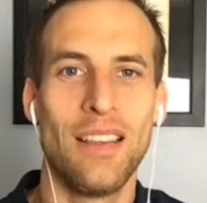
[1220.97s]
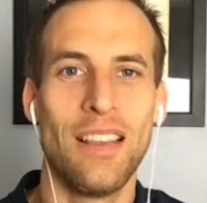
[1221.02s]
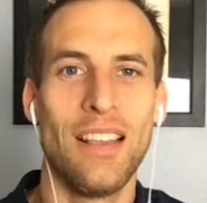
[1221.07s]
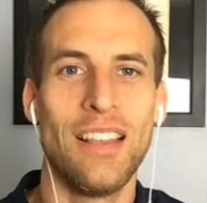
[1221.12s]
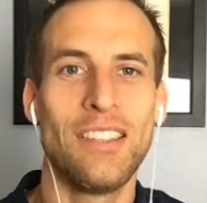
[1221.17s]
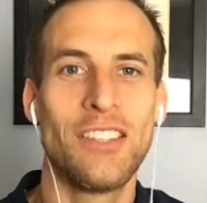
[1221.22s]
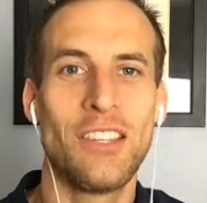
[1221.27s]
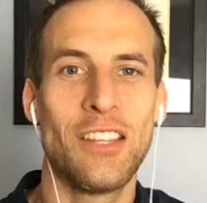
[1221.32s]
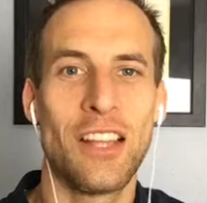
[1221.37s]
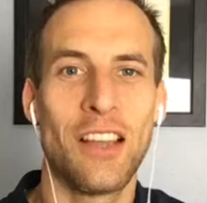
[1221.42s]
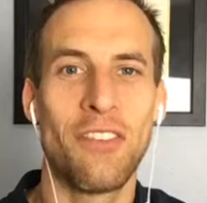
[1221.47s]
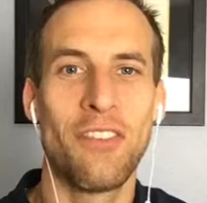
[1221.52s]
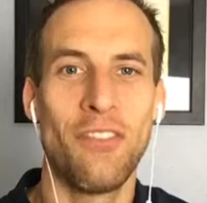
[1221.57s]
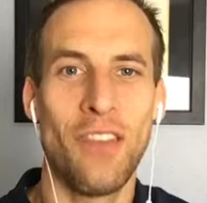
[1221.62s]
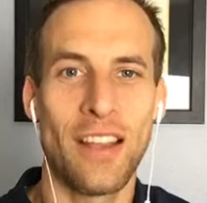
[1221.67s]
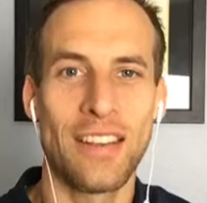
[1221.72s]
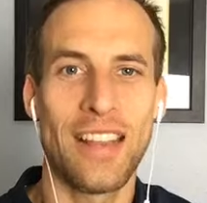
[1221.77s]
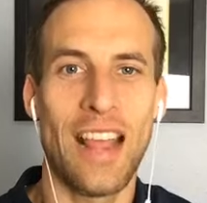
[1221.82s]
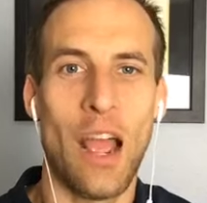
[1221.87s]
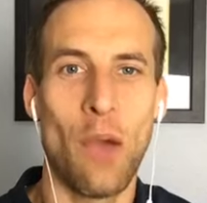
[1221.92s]
is going to
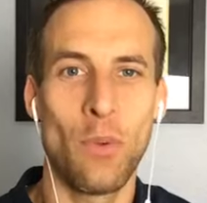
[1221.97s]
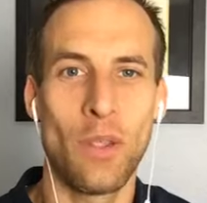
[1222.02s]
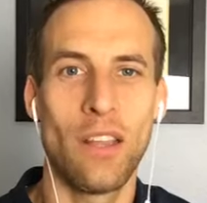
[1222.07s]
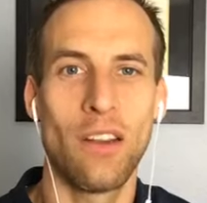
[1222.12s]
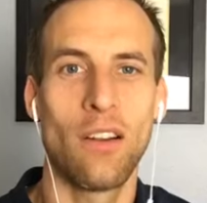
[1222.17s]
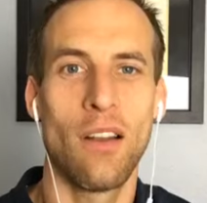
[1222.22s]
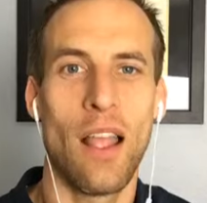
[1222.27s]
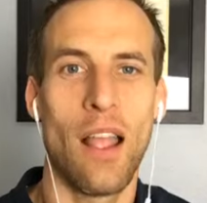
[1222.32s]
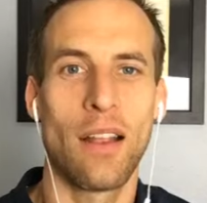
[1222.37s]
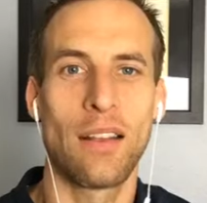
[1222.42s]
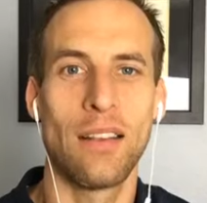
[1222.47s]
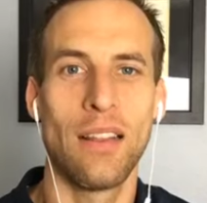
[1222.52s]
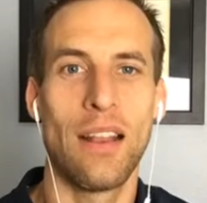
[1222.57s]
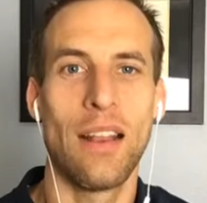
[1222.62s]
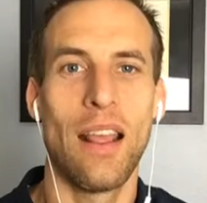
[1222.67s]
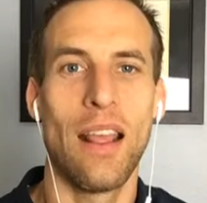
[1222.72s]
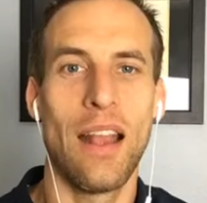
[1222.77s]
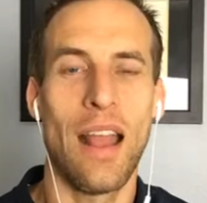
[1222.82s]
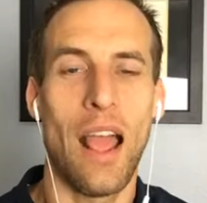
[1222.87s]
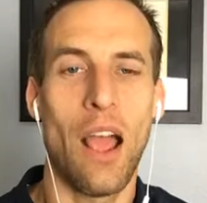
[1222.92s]
affect how we interact, and,
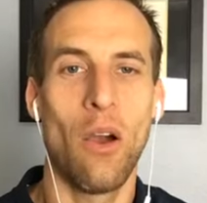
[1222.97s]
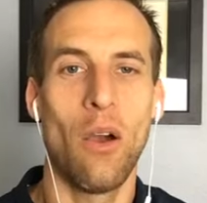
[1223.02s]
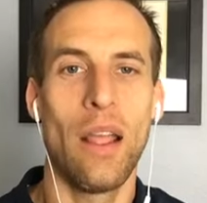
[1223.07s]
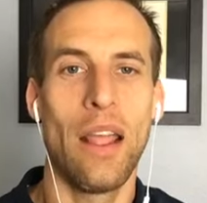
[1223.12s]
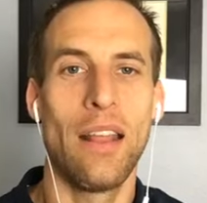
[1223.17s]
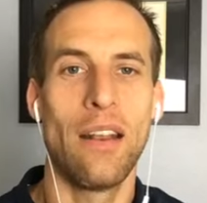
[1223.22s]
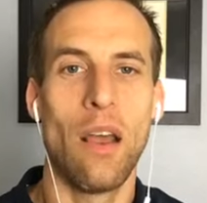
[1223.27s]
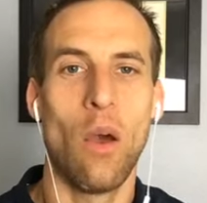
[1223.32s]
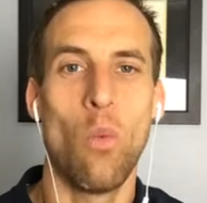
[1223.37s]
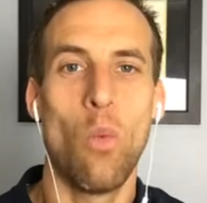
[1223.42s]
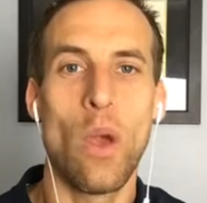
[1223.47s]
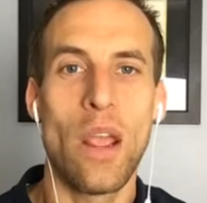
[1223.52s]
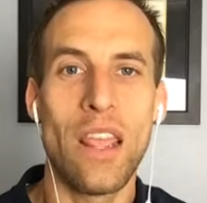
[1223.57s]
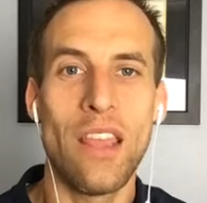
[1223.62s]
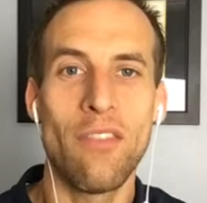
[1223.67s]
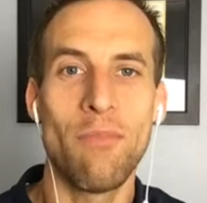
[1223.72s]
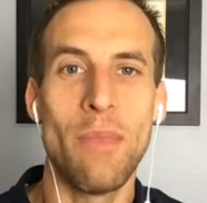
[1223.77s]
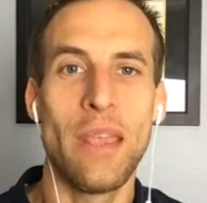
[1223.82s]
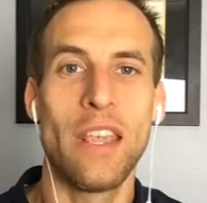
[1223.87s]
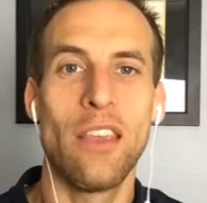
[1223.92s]
and how and a way
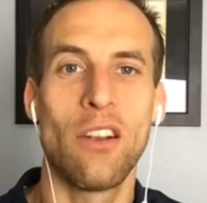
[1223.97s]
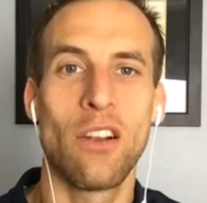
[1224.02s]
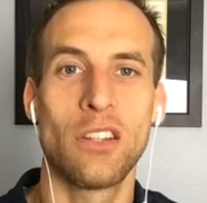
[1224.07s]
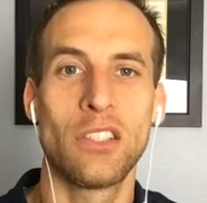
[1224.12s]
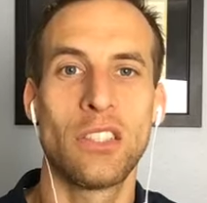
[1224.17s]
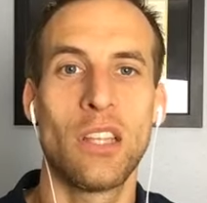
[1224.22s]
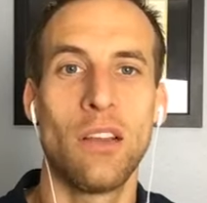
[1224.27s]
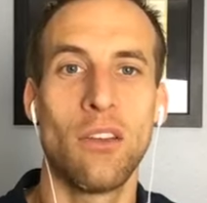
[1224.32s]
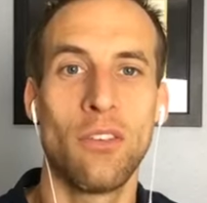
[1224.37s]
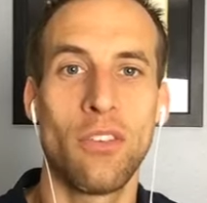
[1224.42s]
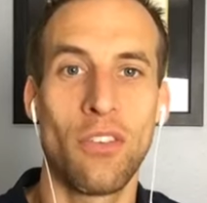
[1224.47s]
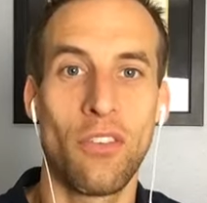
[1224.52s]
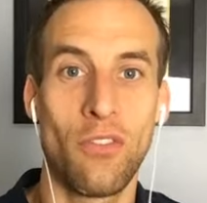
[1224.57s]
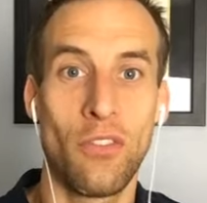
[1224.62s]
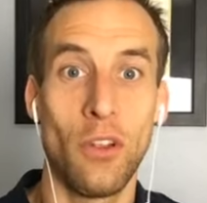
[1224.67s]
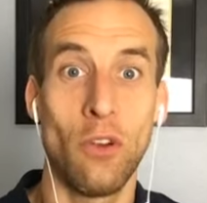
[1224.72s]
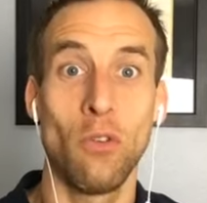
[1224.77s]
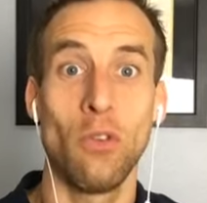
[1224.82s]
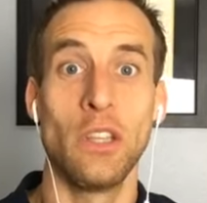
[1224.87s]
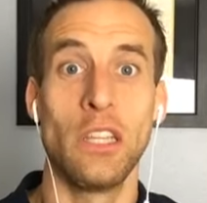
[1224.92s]
of making ourselves
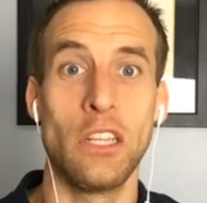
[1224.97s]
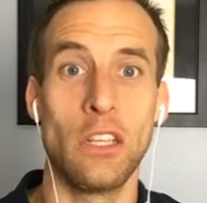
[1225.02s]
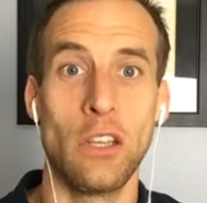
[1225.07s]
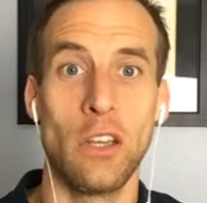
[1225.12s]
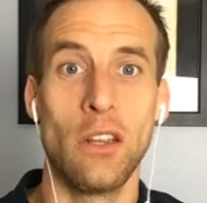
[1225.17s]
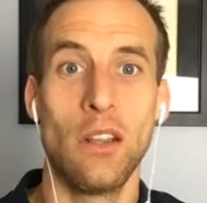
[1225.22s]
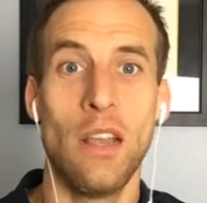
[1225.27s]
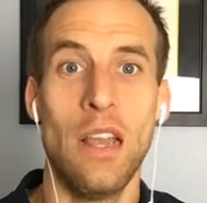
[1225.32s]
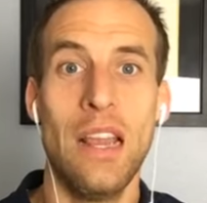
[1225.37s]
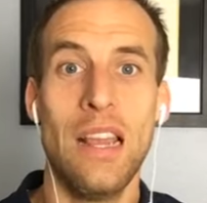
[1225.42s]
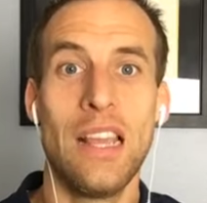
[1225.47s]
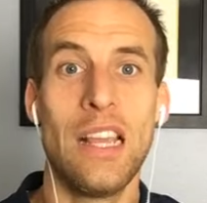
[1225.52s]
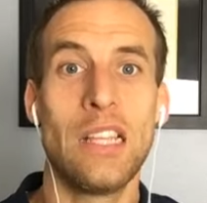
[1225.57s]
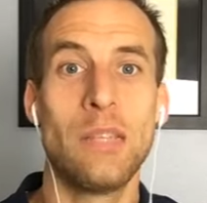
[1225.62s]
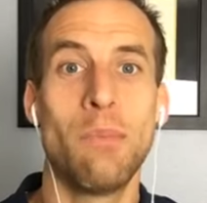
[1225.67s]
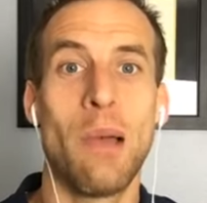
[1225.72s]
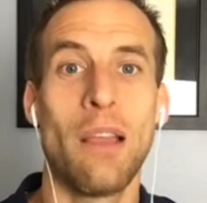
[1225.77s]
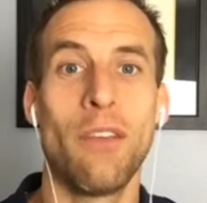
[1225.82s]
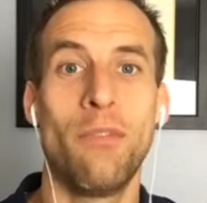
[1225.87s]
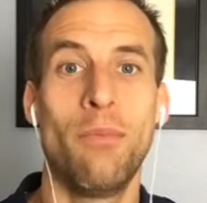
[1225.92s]
feel really good
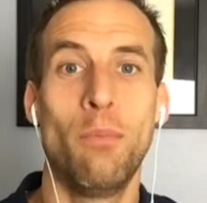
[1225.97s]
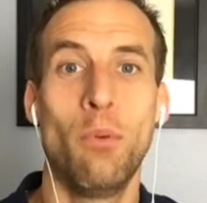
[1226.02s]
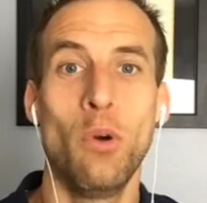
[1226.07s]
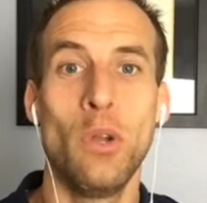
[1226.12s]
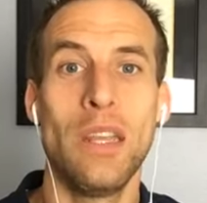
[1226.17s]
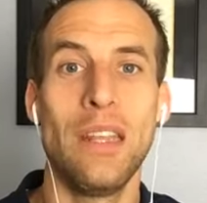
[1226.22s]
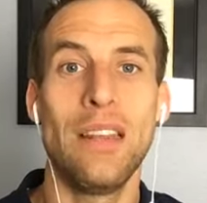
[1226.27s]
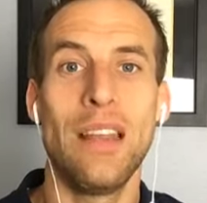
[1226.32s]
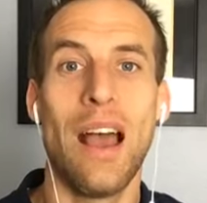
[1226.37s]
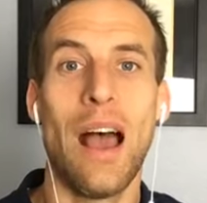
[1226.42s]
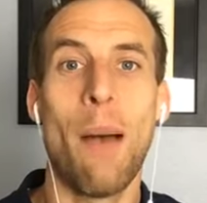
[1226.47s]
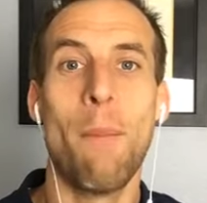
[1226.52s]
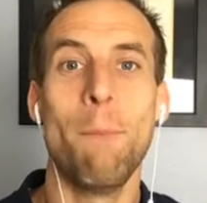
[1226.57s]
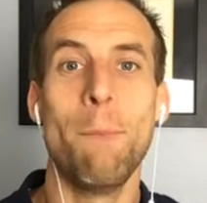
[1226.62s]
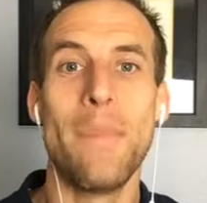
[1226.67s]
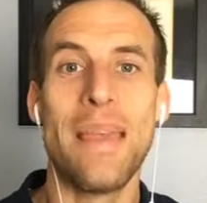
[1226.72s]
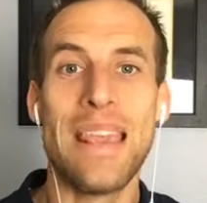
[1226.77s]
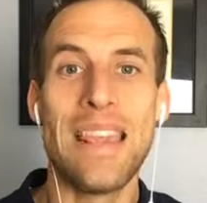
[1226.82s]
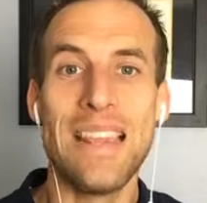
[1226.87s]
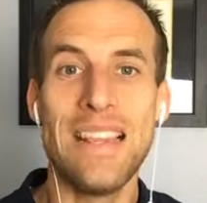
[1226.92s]
is by putting
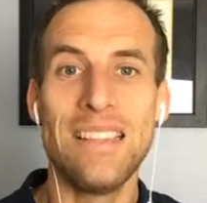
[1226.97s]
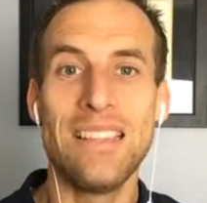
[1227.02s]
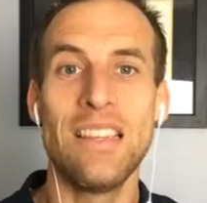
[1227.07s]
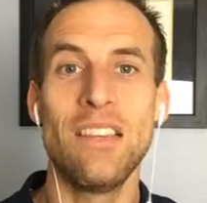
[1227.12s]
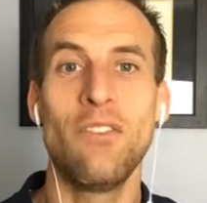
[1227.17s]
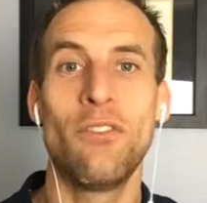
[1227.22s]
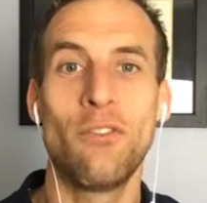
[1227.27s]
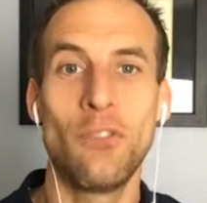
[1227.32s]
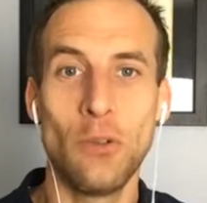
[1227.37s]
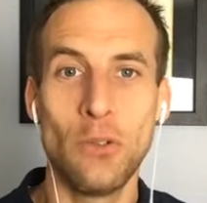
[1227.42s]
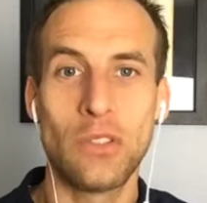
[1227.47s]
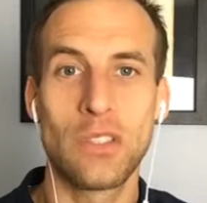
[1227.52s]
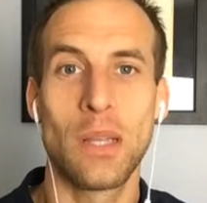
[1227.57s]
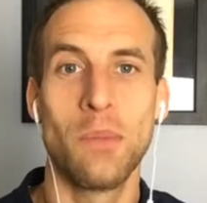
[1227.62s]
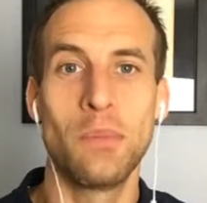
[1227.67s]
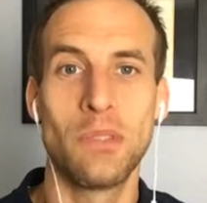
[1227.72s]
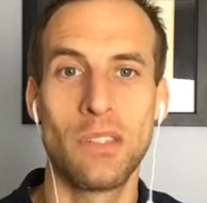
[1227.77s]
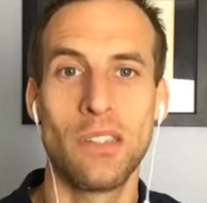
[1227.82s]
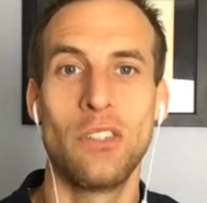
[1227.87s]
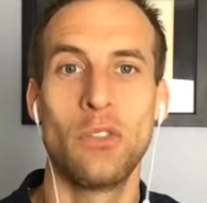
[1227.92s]
amazing food
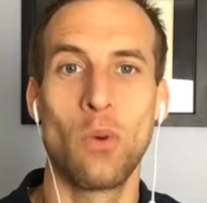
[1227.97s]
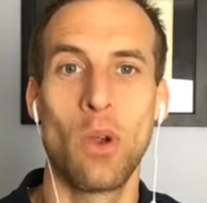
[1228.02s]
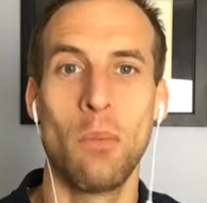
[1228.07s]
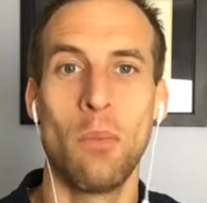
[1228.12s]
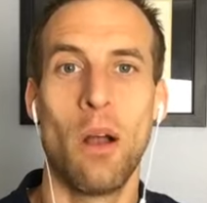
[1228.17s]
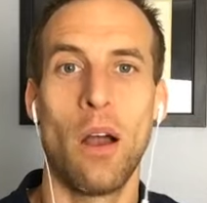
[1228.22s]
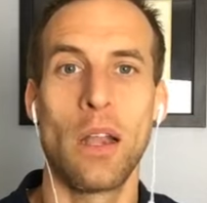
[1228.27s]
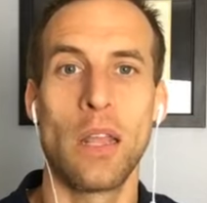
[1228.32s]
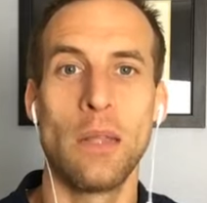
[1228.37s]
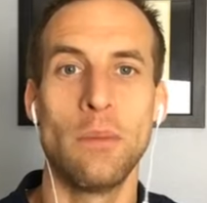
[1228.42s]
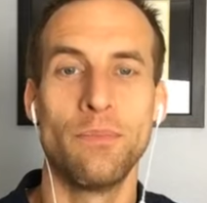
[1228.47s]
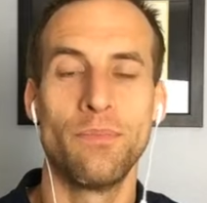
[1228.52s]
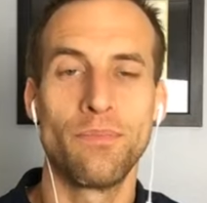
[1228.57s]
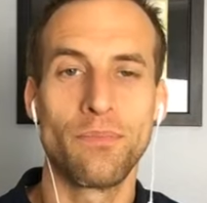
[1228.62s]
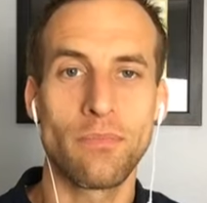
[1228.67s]
substances into our body.